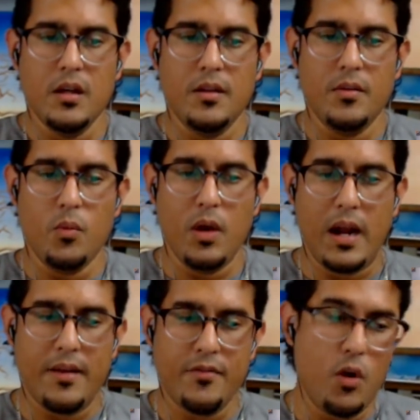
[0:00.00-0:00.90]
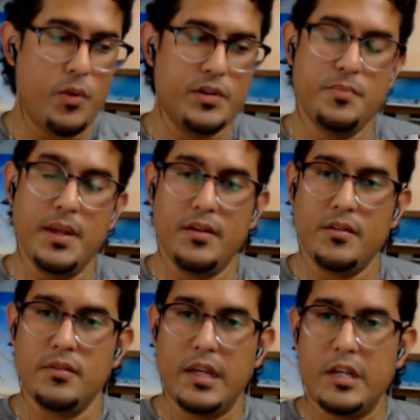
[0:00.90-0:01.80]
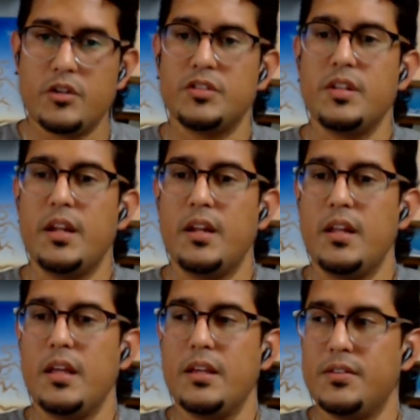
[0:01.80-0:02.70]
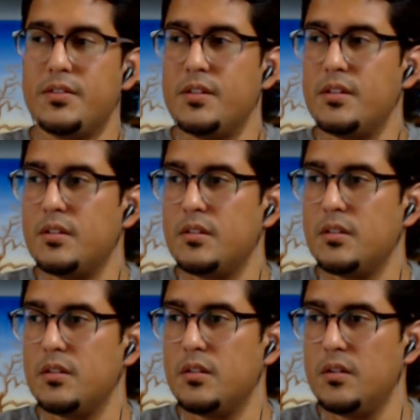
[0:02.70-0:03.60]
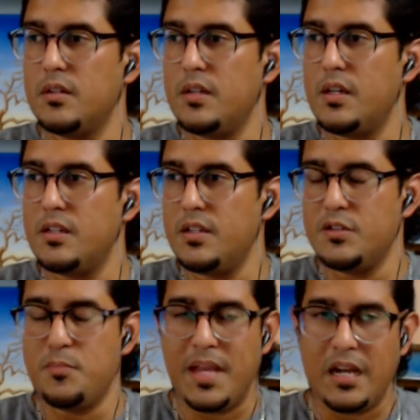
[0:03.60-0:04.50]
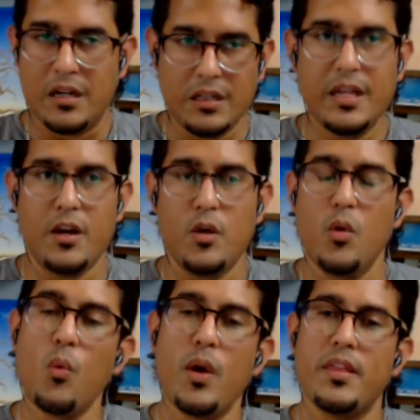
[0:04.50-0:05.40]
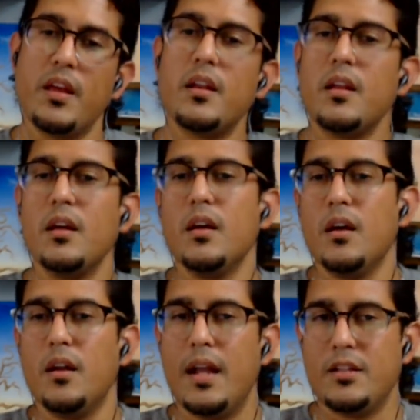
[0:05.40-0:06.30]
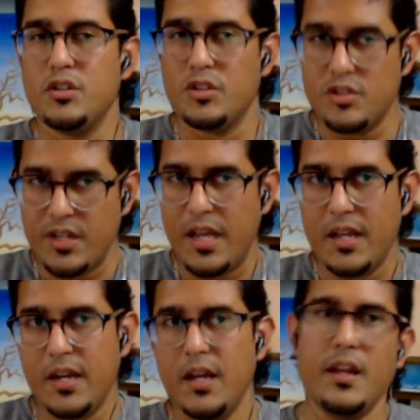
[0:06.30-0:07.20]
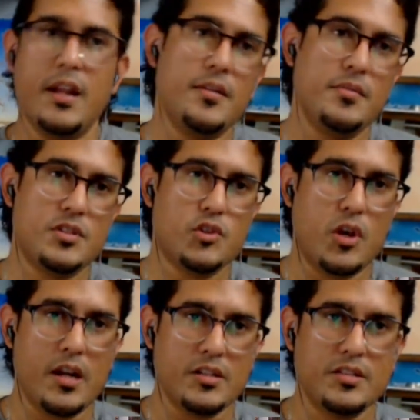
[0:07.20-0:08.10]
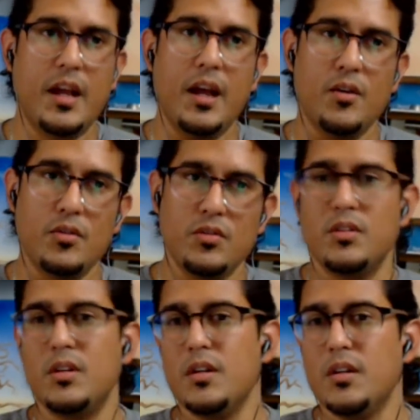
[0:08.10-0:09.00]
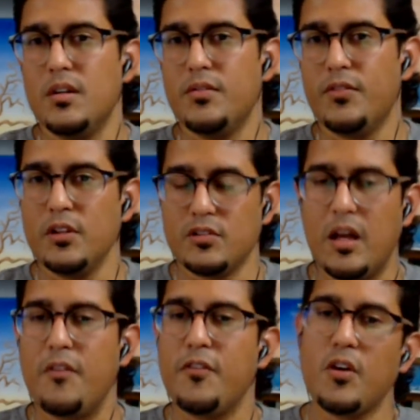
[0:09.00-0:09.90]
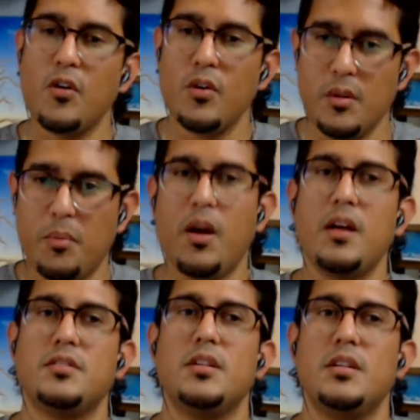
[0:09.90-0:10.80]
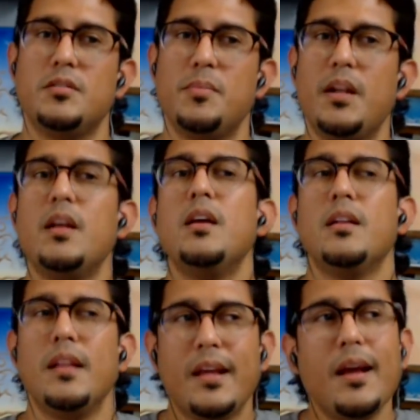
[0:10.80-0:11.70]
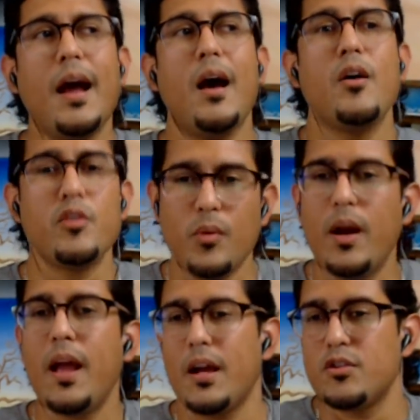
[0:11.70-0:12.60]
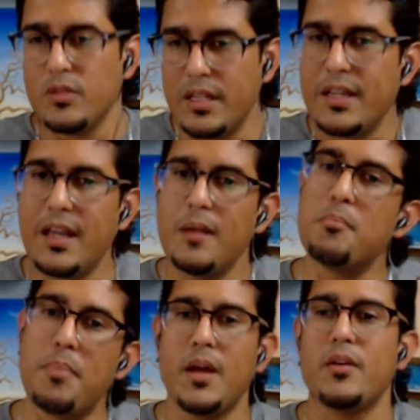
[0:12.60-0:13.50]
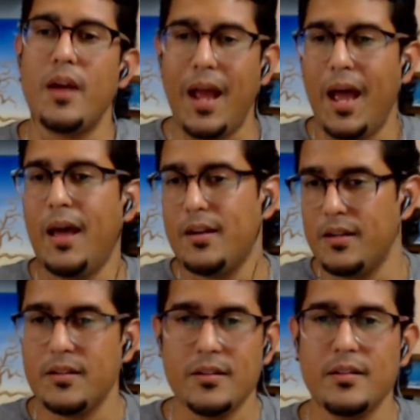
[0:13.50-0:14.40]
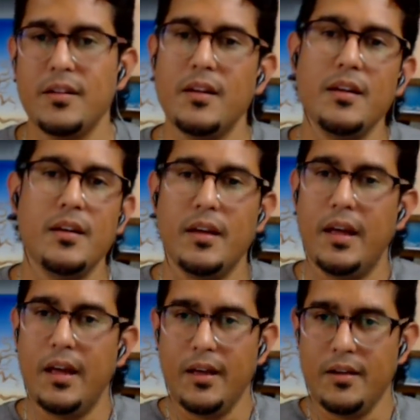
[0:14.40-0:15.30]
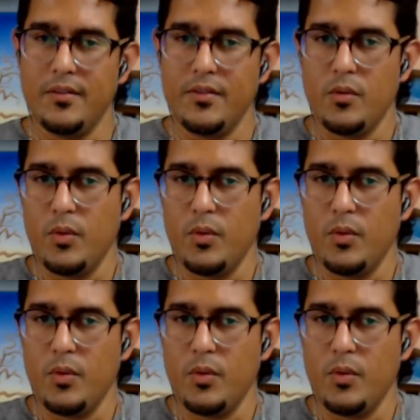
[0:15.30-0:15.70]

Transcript: what I've always been interested in is being clear with it, not just saying it and trying to sound philosophical in the process, but like, how do I actually get better at it? And